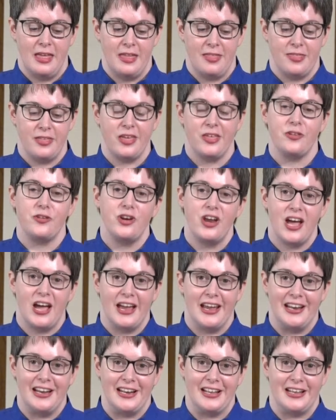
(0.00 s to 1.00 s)
The other
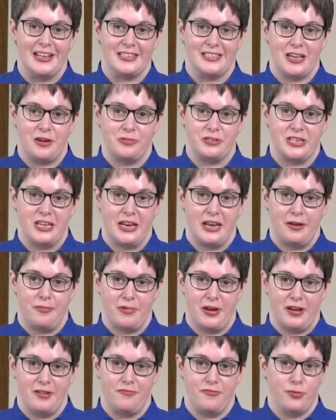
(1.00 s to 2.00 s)
night, as I was getting
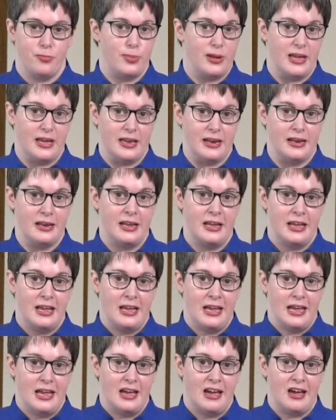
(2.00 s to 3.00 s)
ready for bed,
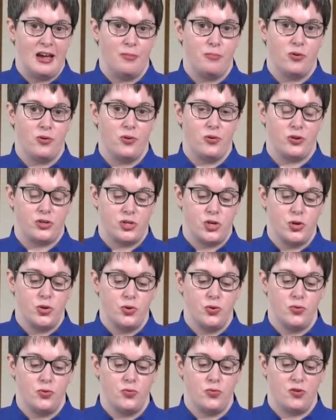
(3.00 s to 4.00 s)
I broke
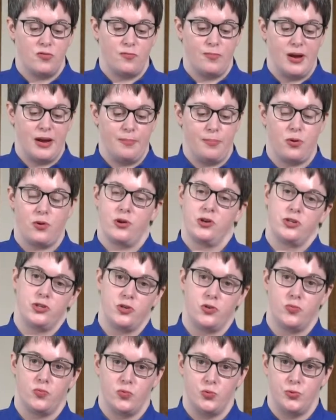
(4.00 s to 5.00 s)
two of my
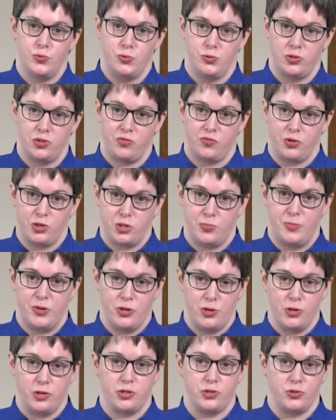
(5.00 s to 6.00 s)
personal rules for
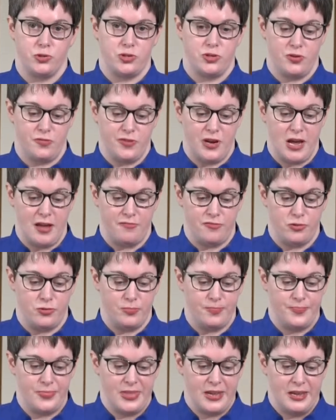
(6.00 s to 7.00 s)
spiritual survival,
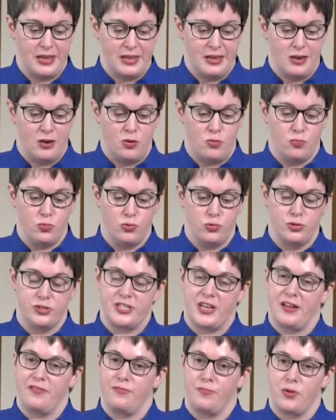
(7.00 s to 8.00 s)
rules
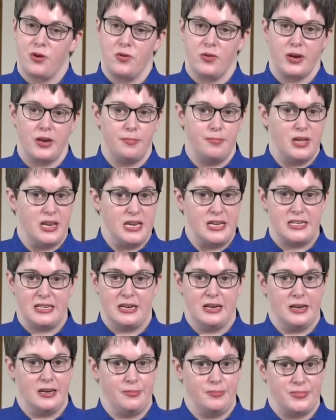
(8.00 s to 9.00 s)
I've broken many
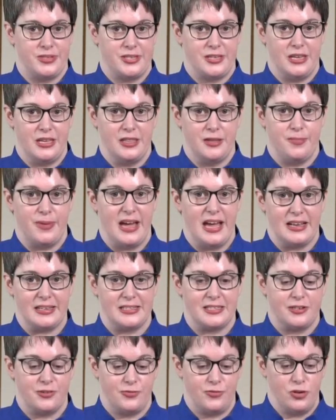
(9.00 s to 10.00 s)
times in the
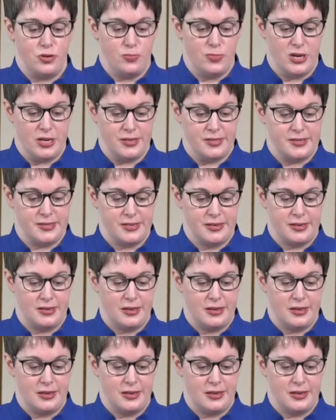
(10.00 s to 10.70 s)
past few months.